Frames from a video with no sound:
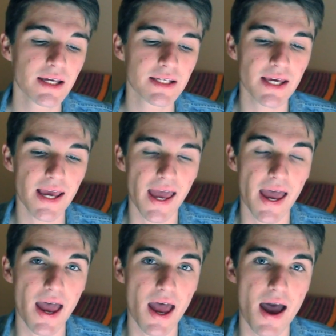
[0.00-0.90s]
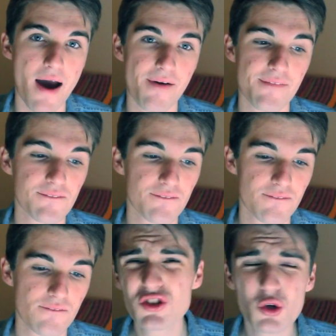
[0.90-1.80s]
Yeah. I
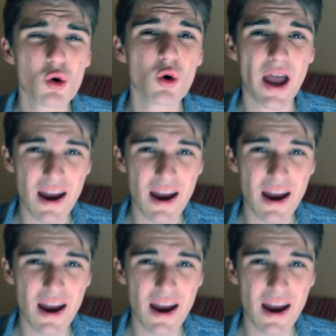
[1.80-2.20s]
mean, sure,